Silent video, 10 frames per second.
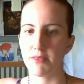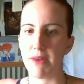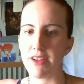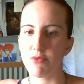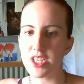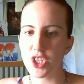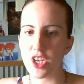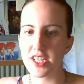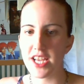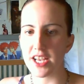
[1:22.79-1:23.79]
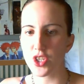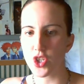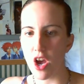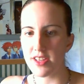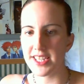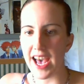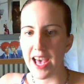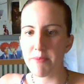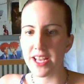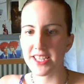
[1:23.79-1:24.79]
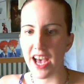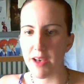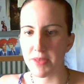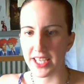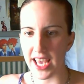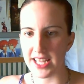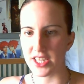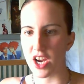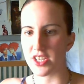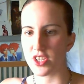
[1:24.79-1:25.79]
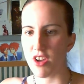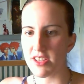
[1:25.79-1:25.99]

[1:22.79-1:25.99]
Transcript: My research has shown time and time again there is no